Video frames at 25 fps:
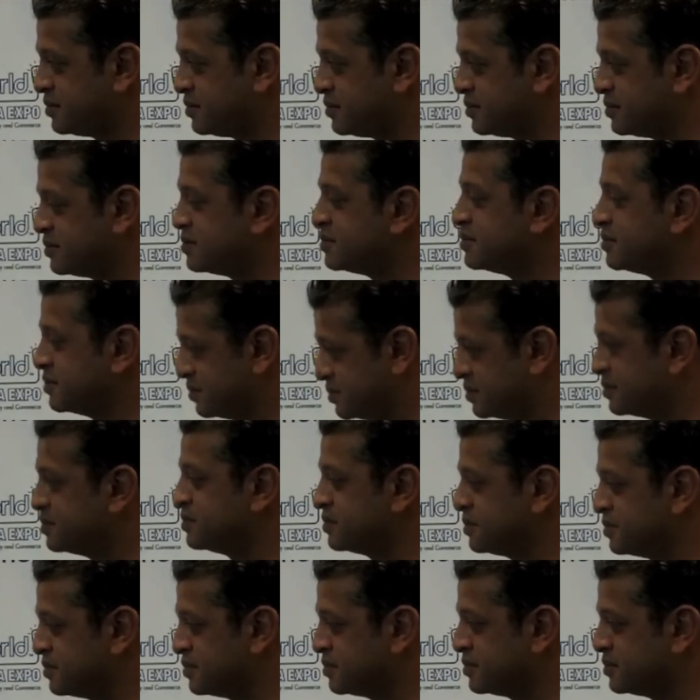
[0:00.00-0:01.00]

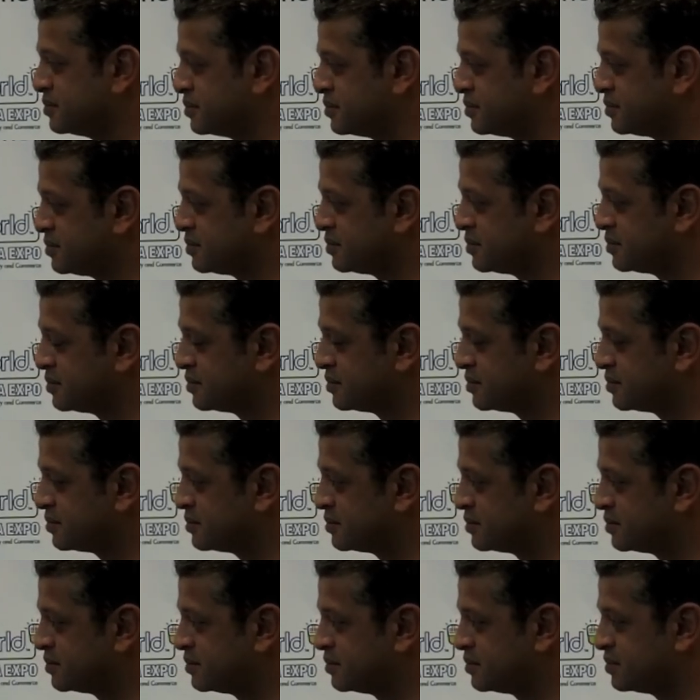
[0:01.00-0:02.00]

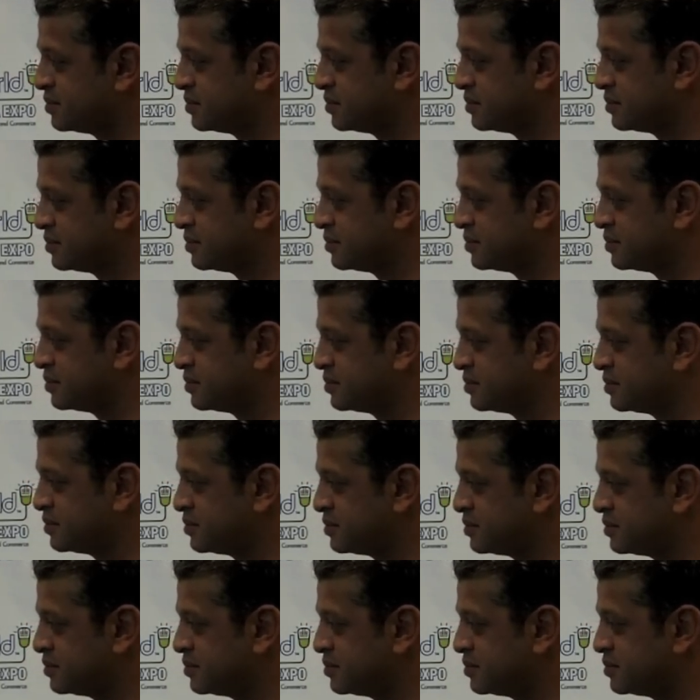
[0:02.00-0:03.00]

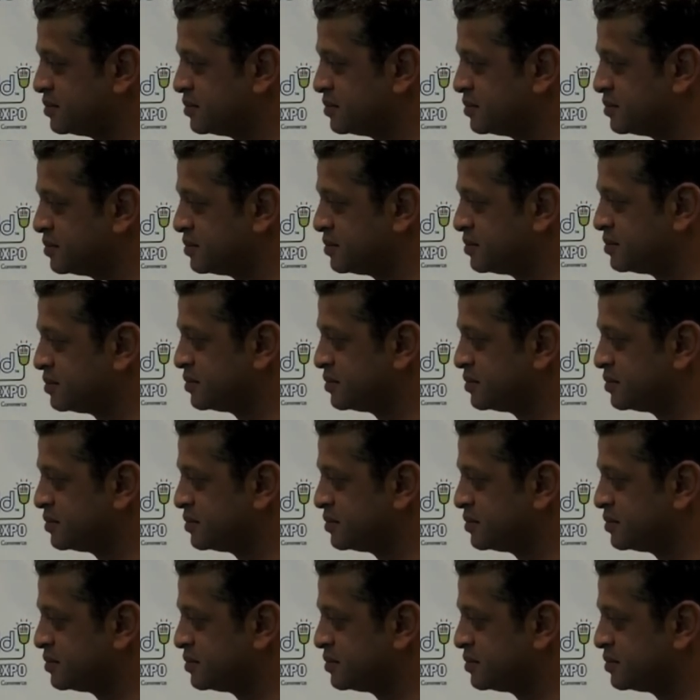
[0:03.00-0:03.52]
The person shown says nothing.